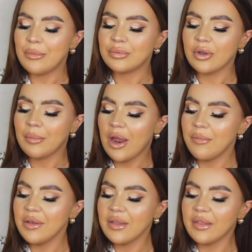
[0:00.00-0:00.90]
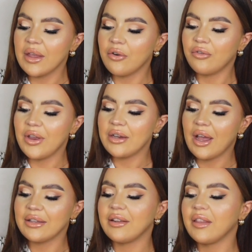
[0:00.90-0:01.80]
So I'm hoping that they'll fit
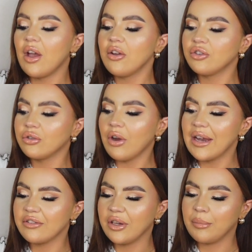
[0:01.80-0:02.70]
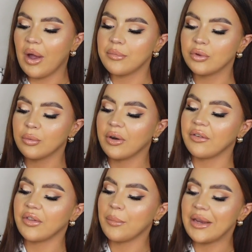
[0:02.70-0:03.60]
nicely. They are stretchy, but I'm just wondering
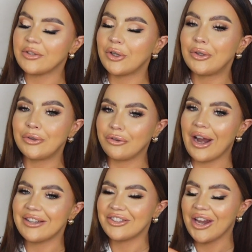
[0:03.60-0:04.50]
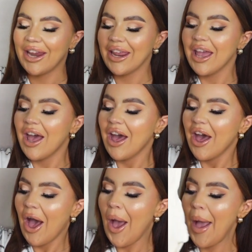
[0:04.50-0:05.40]
if they'll be too stretchy.
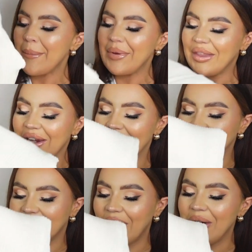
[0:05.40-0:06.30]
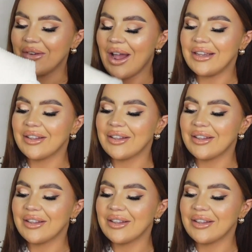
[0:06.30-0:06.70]
But they look so nice.